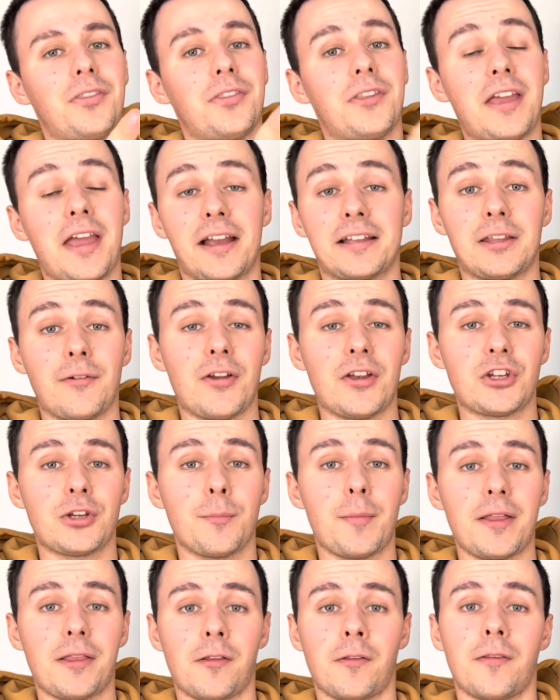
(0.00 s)
the activation
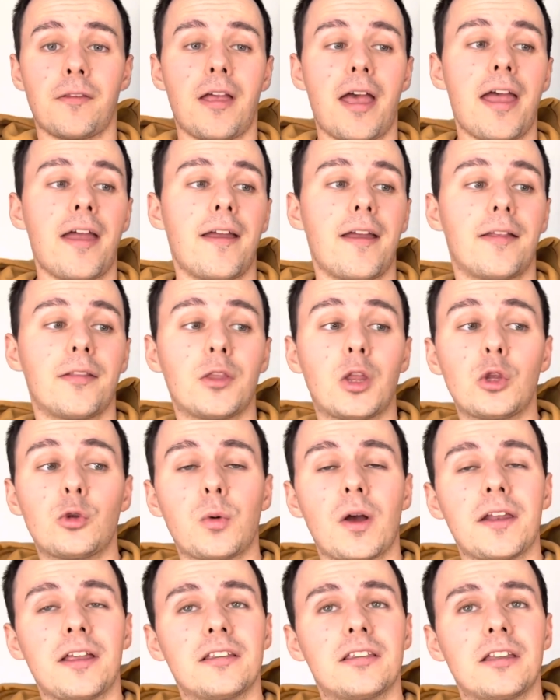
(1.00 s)
button, and this
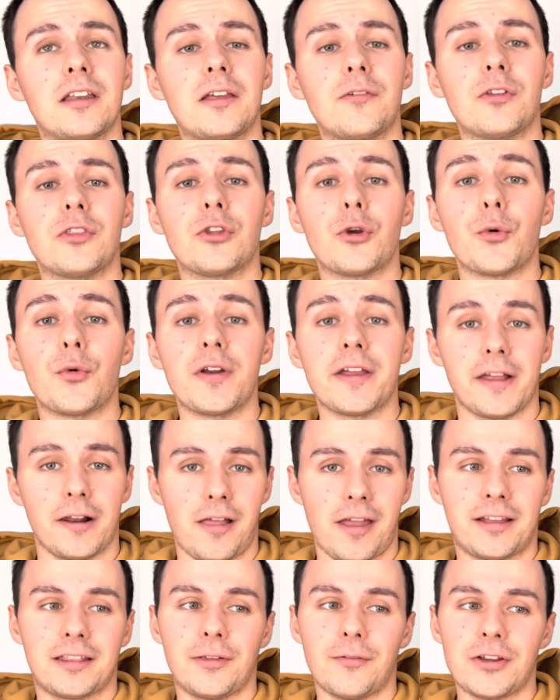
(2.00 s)
one isn't even the real
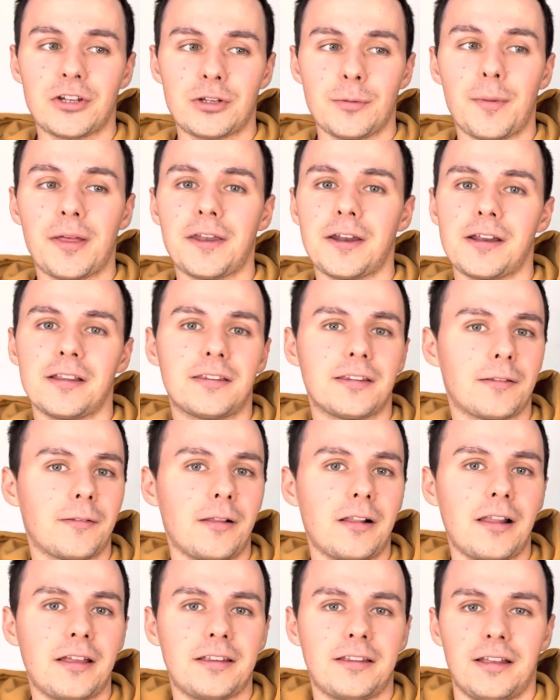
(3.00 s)
activation button.
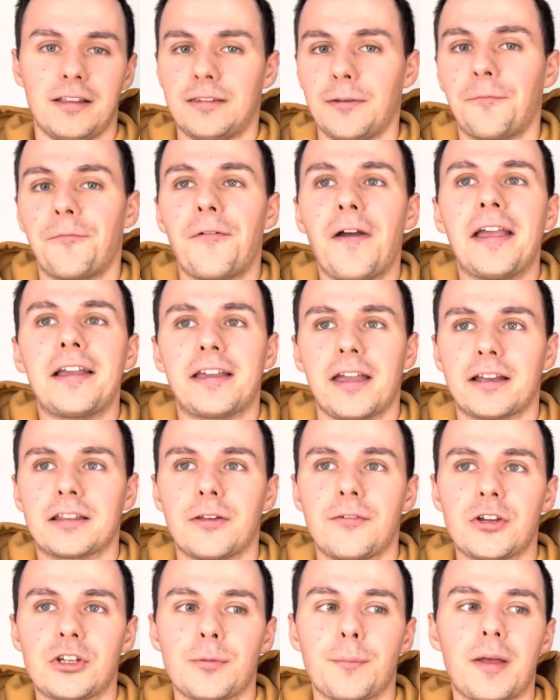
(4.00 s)
It's a fake
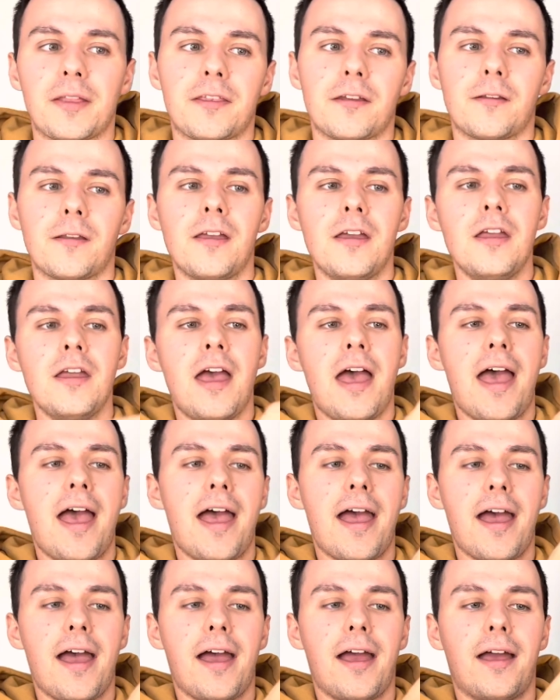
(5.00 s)
activation button,
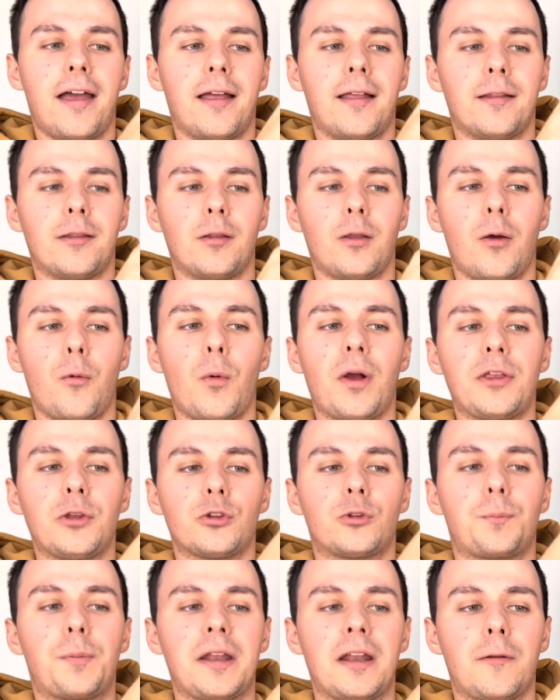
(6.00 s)
and when you
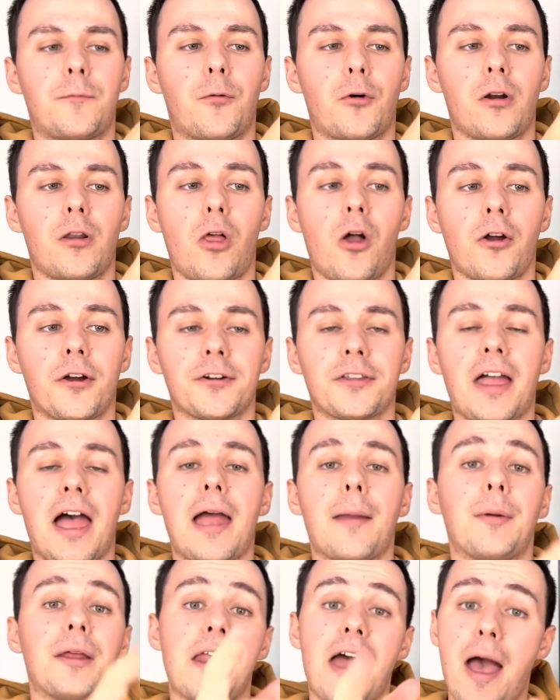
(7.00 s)
spin it for a longer
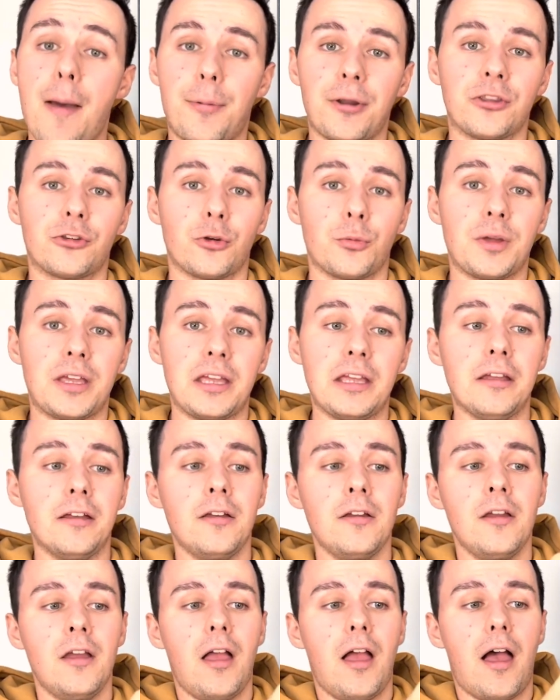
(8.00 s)
time, it happened to me,
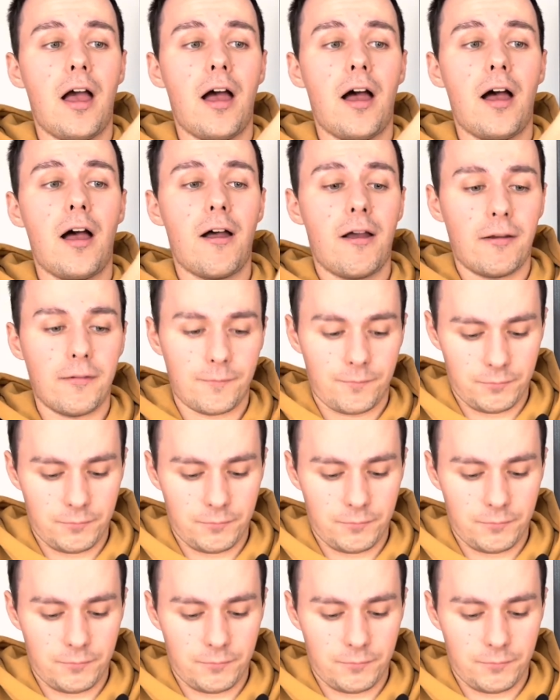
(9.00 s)
the